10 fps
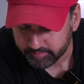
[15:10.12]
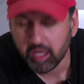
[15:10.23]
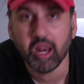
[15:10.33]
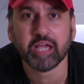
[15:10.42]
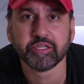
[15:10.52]

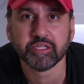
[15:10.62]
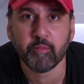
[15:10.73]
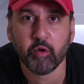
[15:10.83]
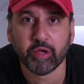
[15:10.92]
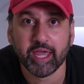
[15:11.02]
Nice and
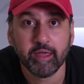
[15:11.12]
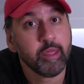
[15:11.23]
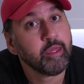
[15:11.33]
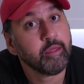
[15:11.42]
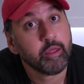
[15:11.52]
smoky.
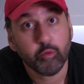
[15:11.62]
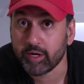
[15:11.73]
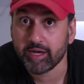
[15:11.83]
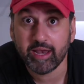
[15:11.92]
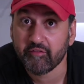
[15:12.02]
We
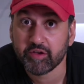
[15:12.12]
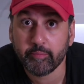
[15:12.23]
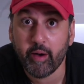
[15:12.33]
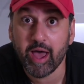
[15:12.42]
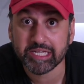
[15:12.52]
didn't have to
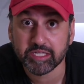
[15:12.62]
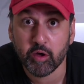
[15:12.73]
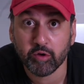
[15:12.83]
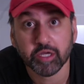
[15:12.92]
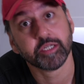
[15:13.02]
buy a
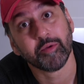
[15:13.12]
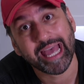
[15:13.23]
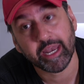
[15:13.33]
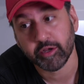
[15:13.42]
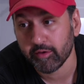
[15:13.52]
smoker, so we
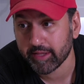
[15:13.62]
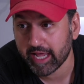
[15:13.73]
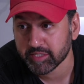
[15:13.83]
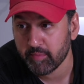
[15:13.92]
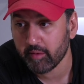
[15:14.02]
can do it on the
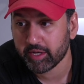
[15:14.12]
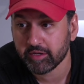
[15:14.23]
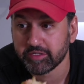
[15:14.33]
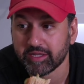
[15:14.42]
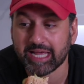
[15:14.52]
gas
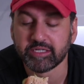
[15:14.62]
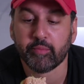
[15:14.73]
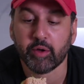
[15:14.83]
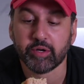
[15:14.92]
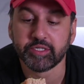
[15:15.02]
barbecue, so that's a
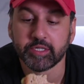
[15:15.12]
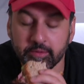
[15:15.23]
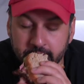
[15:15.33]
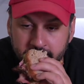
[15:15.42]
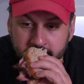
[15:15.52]
bonus.
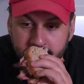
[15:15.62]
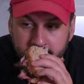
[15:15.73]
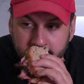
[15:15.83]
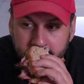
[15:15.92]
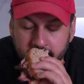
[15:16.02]

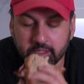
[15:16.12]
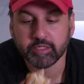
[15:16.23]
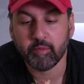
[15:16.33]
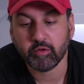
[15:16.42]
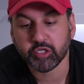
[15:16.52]

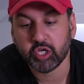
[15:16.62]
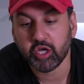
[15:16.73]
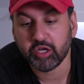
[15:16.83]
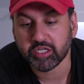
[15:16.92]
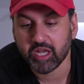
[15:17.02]
Smells
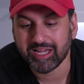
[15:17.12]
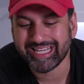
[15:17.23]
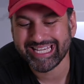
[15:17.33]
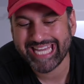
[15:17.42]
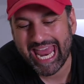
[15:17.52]
good, it's nice
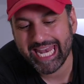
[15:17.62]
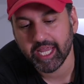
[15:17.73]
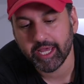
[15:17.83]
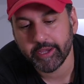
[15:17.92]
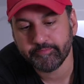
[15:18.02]
and
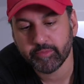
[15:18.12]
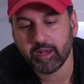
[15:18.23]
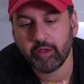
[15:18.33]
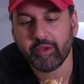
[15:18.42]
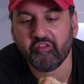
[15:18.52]
tender, a
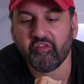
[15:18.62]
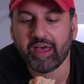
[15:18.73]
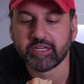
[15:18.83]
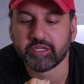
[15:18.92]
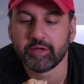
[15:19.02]
little bit of
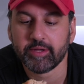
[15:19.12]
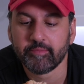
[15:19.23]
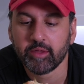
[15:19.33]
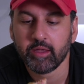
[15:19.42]
fat to it.